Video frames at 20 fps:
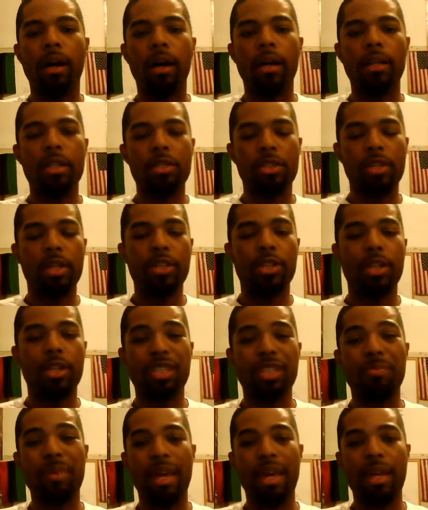legislation
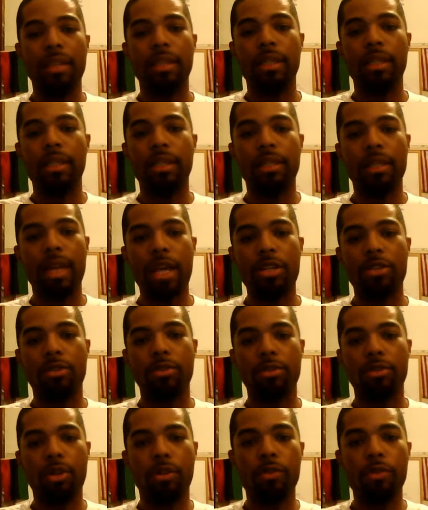expanding
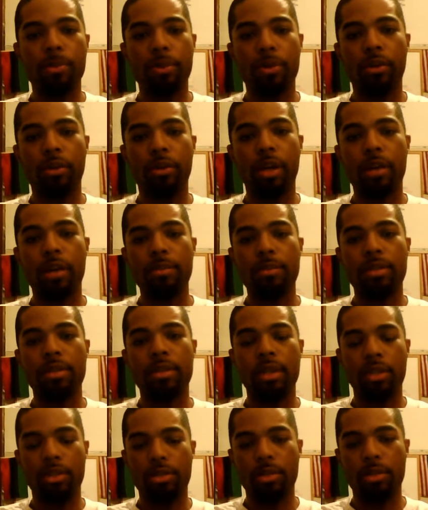national service programs
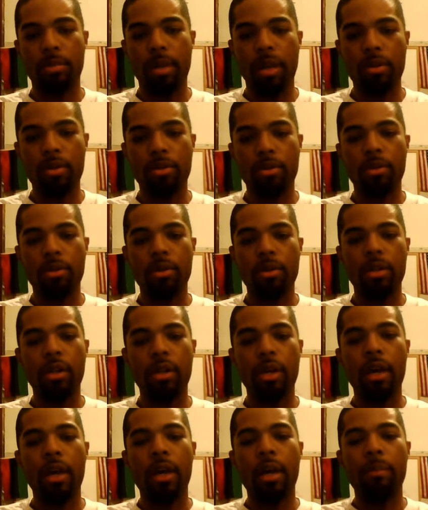such as AmeriCorps.
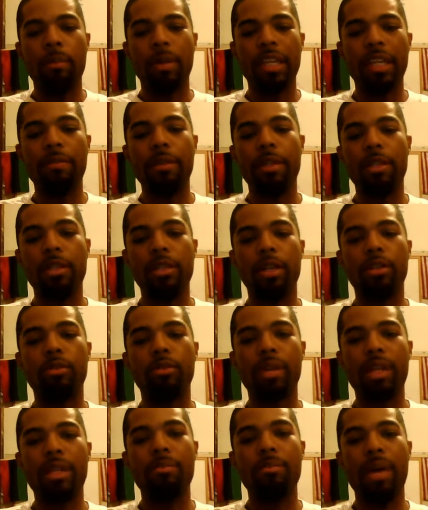But they've been done a
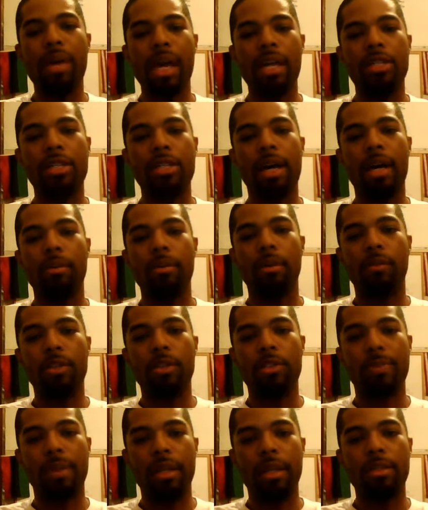really bad job of
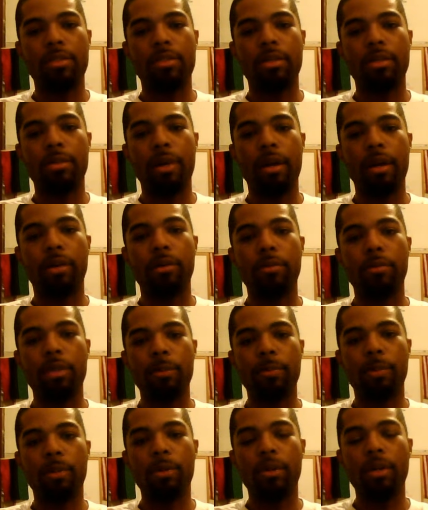explaining to the American
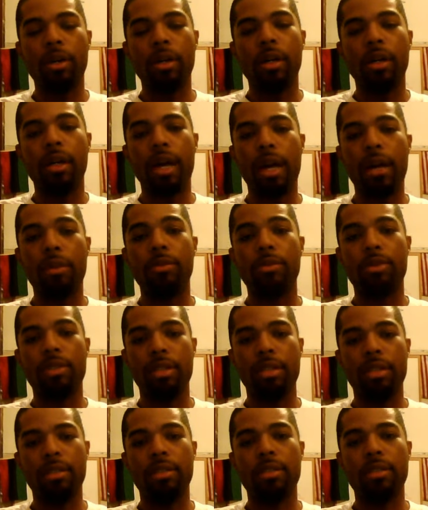people how those
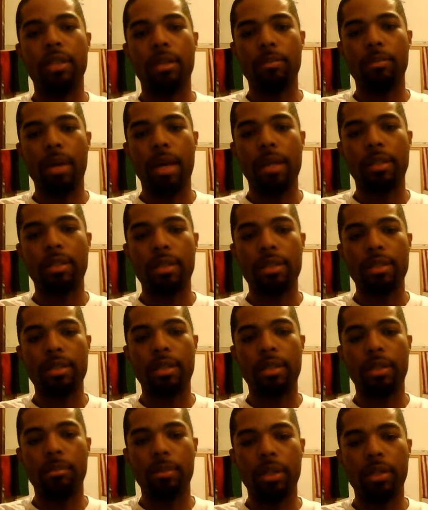things impact us
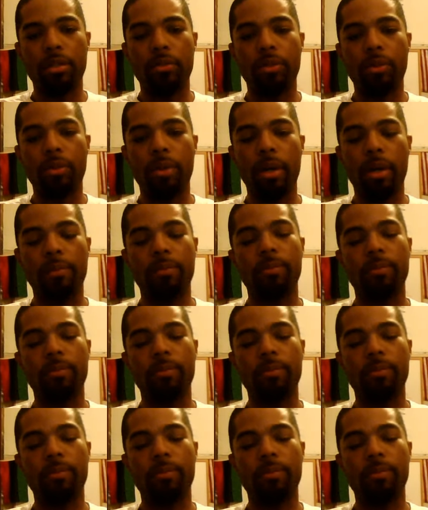in a meaningful way.